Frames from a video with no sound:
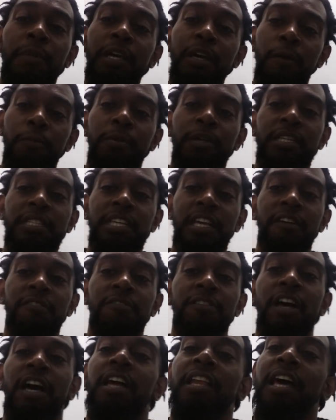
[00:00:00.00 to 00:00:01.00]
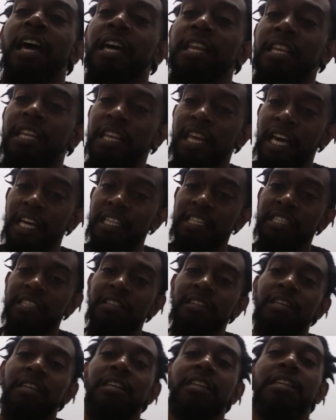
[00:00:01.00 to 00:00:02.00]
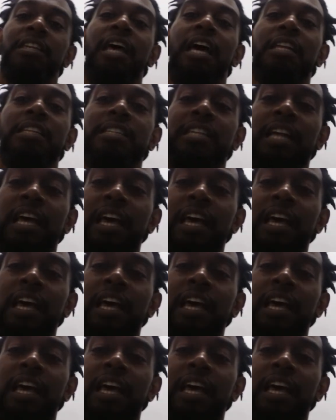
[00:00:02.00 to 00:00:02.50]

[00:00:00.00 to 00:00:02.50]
Big up yourself. Lord High the Dadz. Dadz